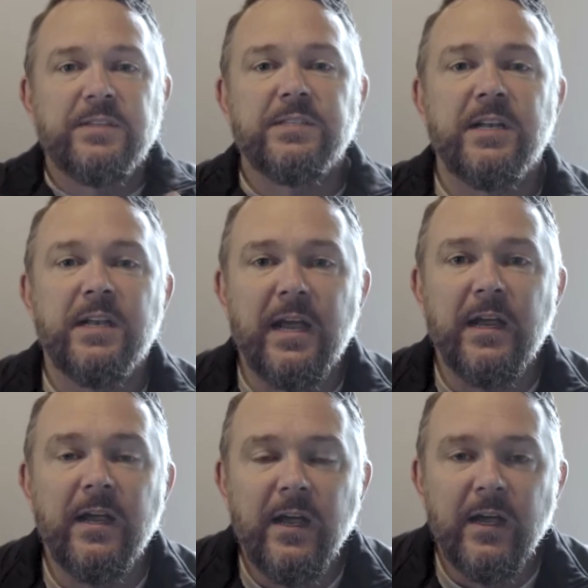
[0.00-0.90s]

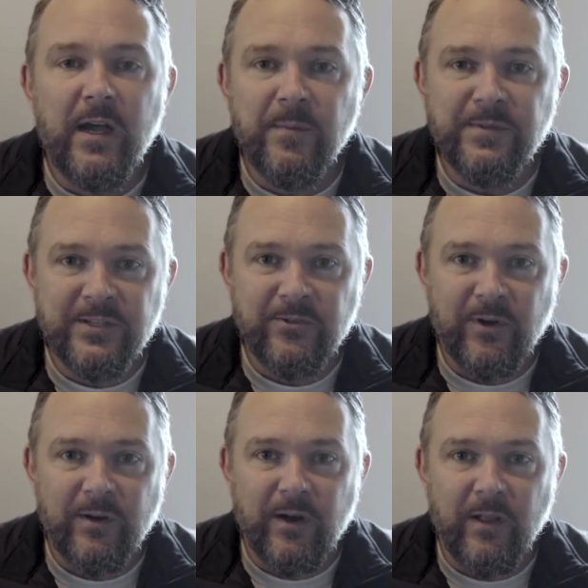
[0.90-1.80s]
Sunday comes into
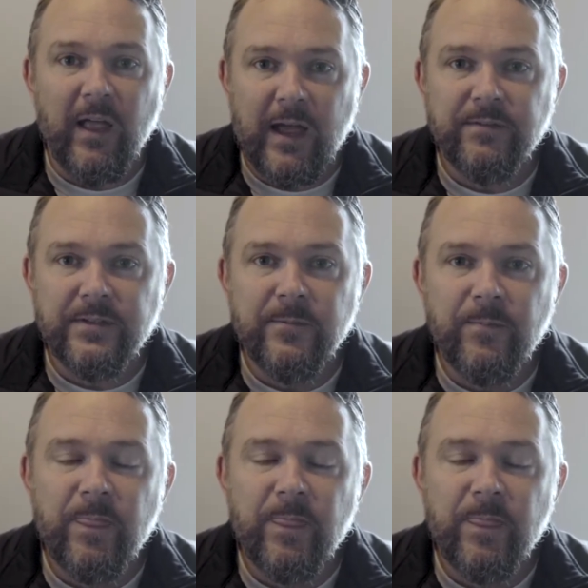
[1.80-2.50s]
our lives.